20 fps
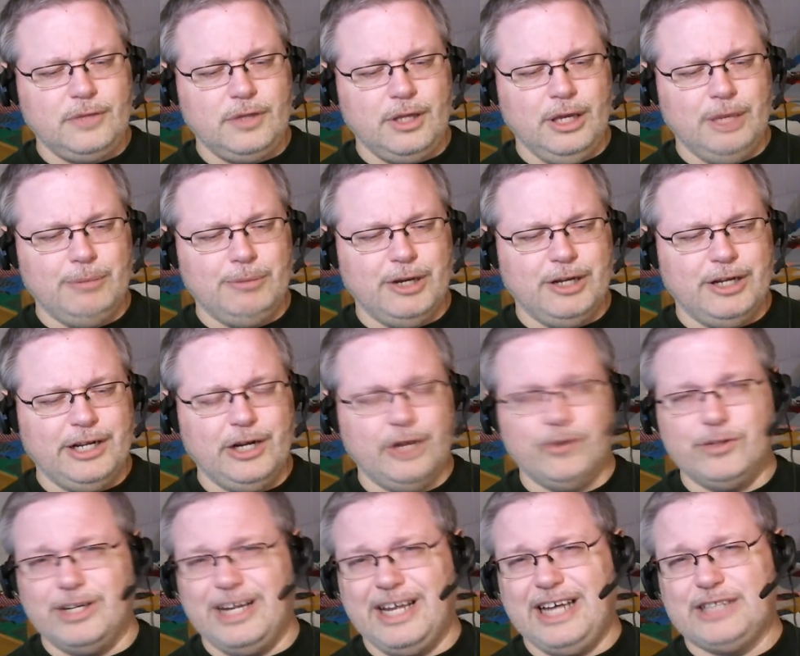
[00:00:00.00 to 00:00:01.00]
But here
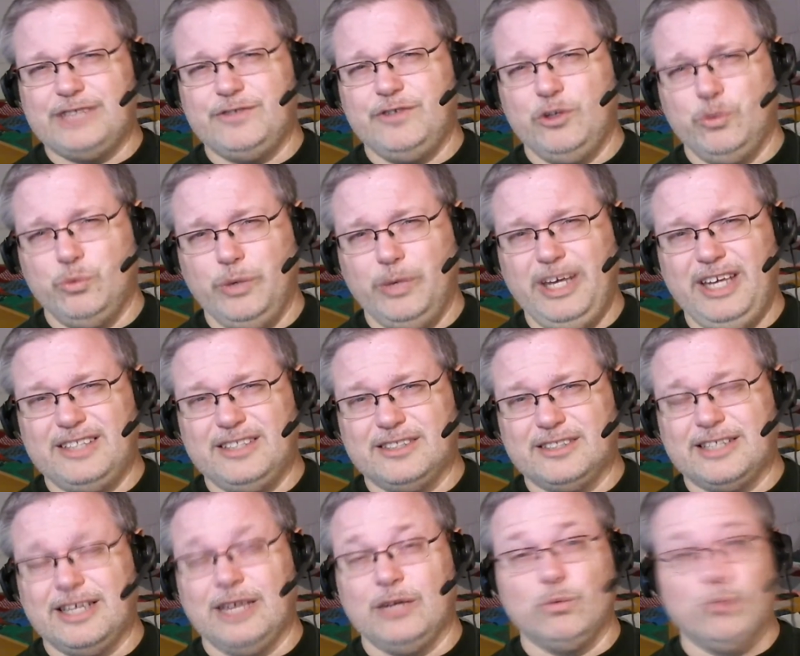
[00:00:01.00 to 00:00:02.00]
the last few weeks
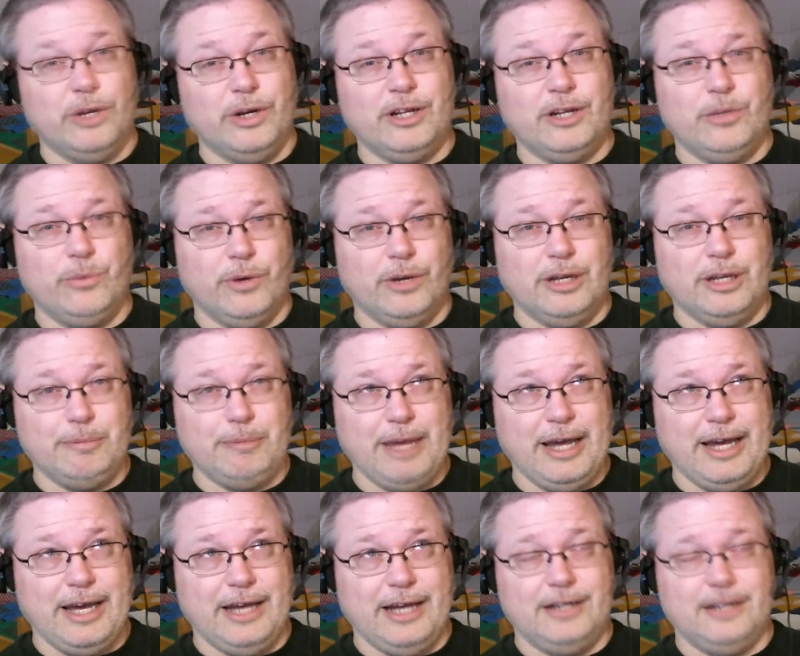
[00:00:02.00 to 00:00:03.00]
it's gotten really, really
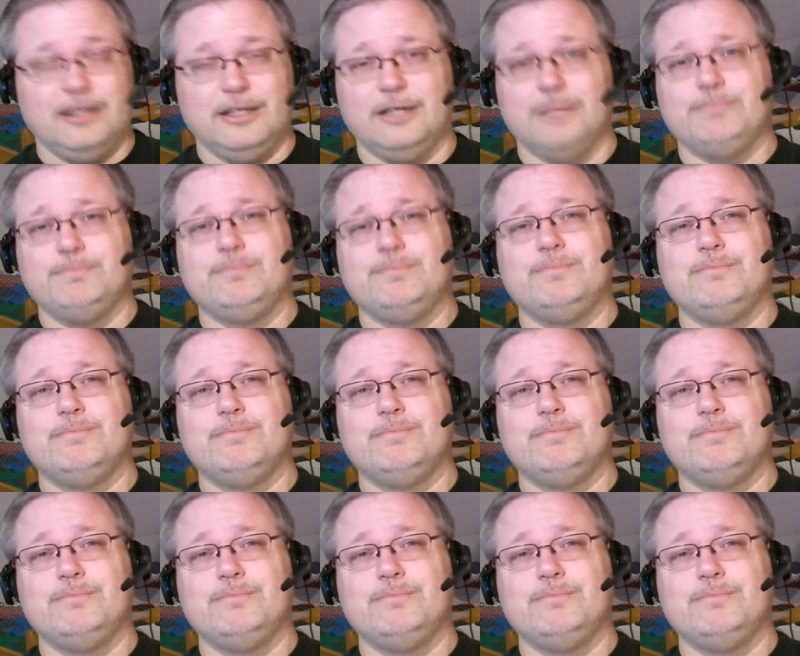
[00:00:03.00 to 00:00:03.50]
bad.